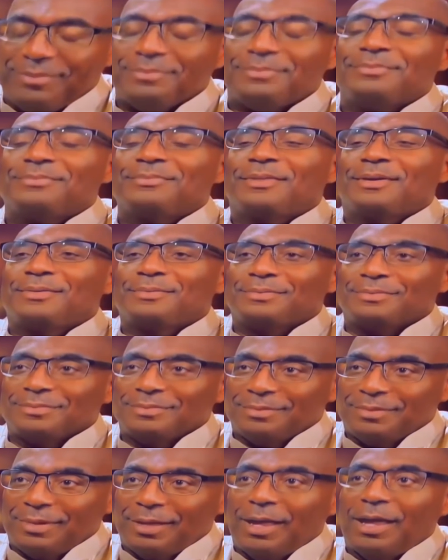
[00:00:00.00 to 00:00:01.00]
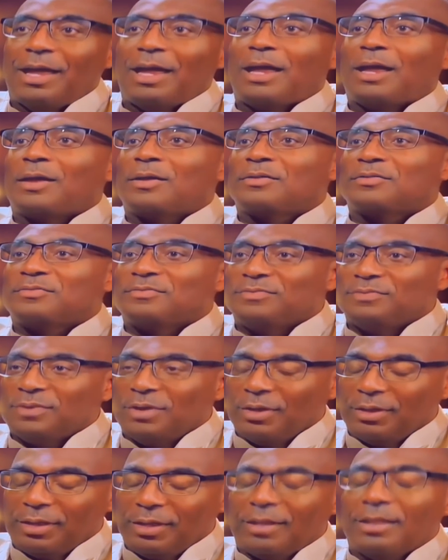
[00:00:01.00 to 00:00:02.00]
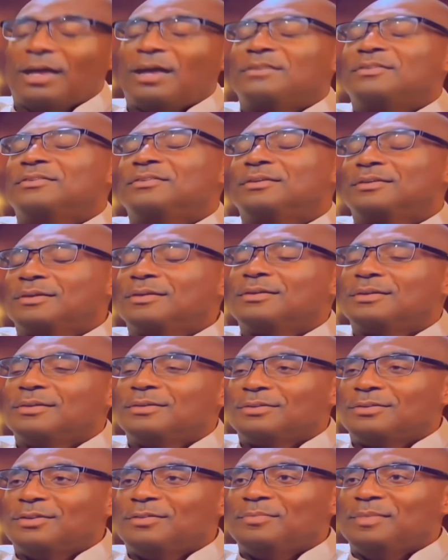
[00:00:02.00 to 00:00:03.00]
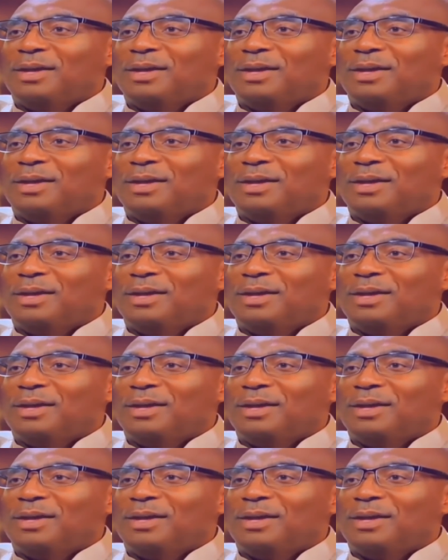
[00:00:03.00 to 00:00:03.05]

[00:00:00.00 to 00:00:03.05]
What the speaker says: we really have to do better with our sons. Like,